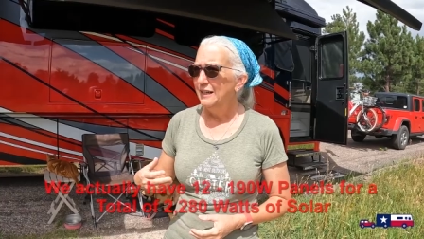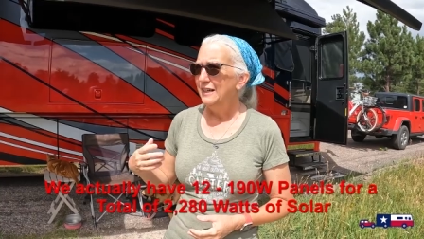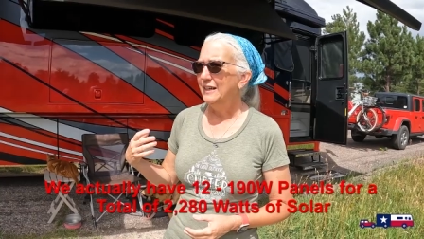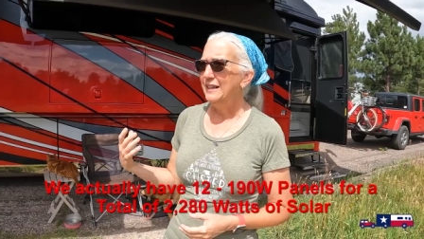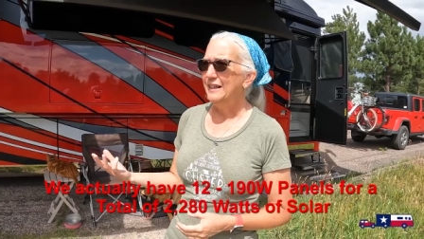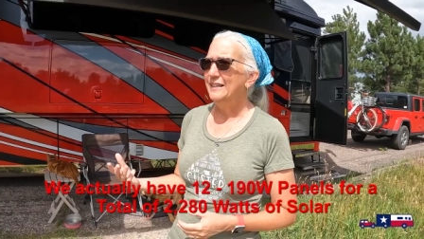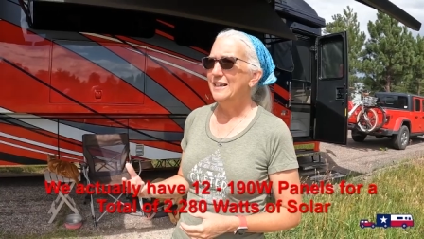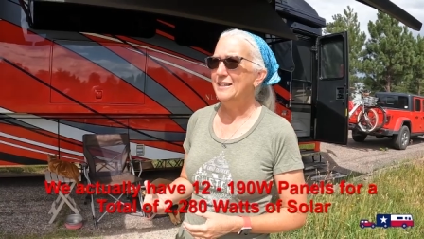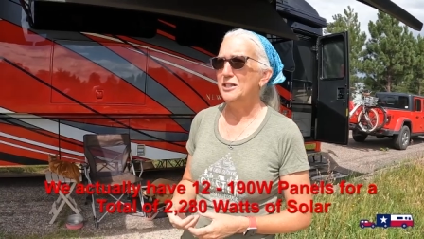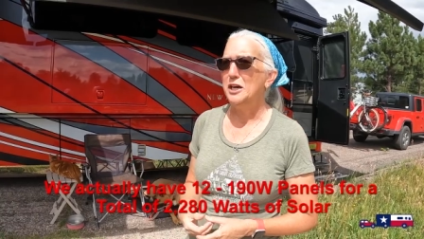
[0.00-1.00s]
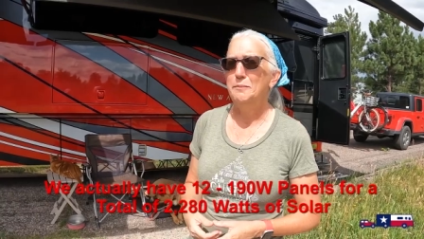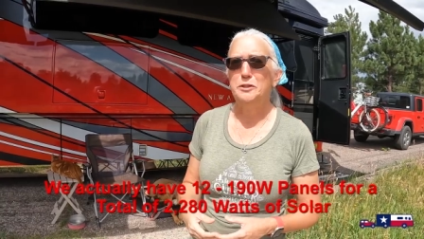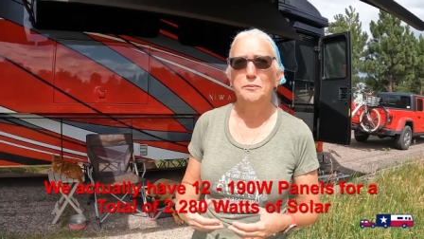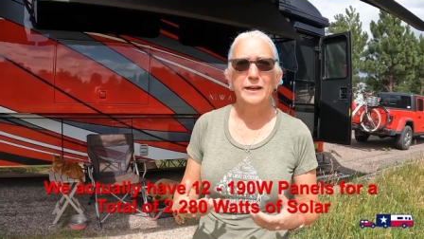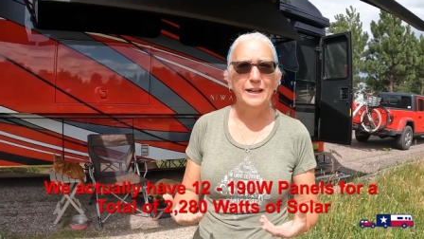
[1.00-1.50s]
uh, in that time
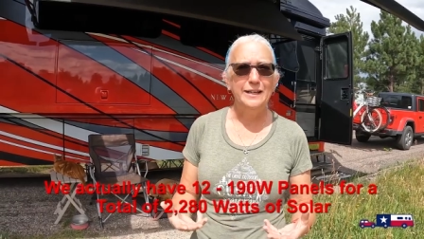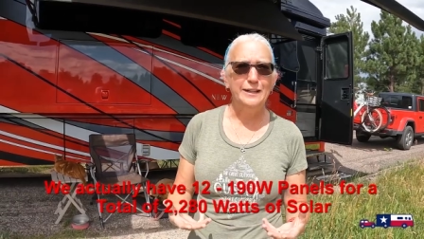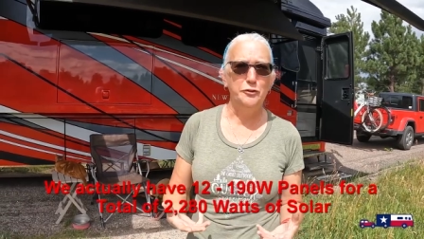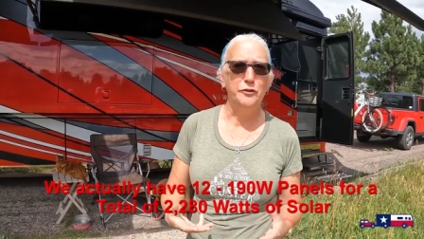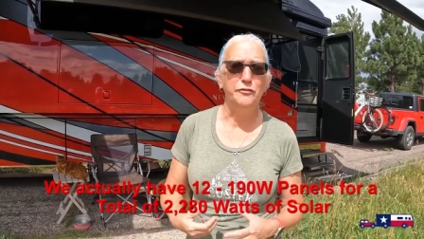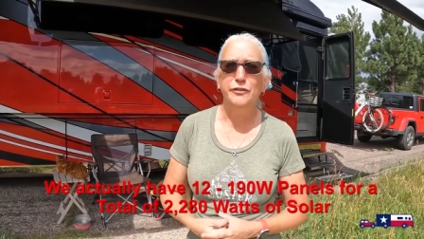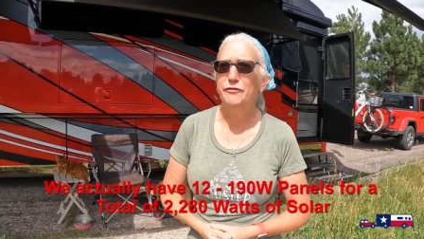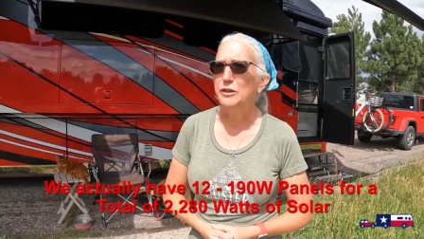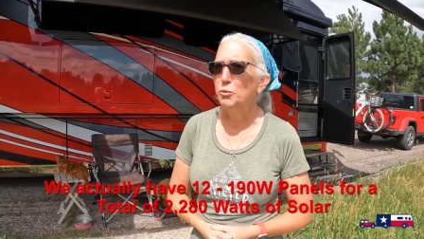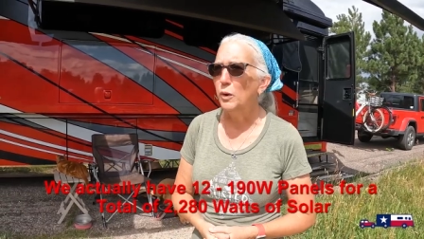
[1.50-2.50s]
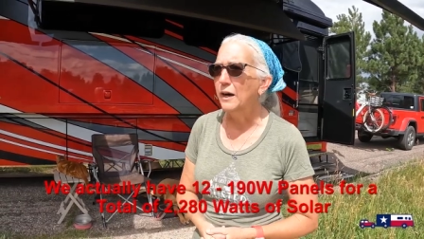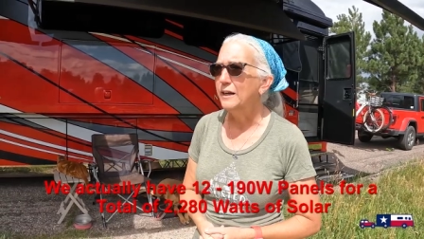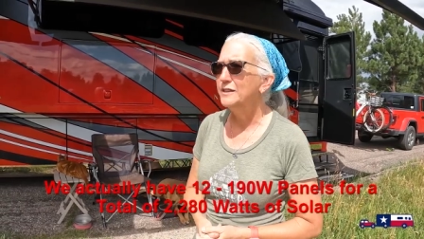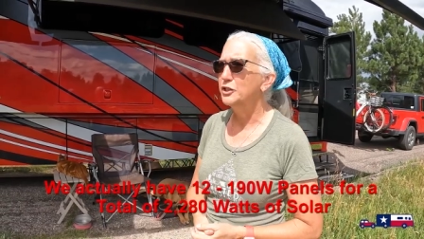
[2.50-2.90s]
is about 850 watts.